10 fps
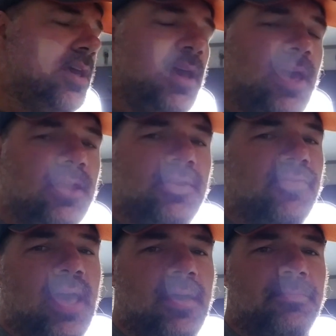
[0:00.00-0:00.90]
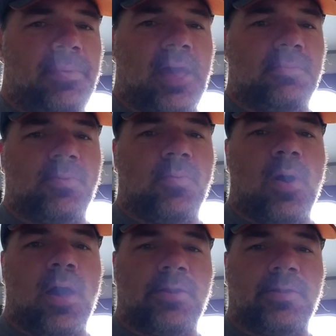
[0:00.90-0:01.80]
and you've got potable
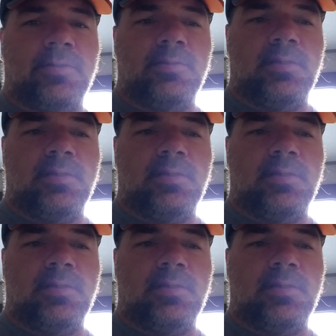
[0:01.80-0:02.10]
water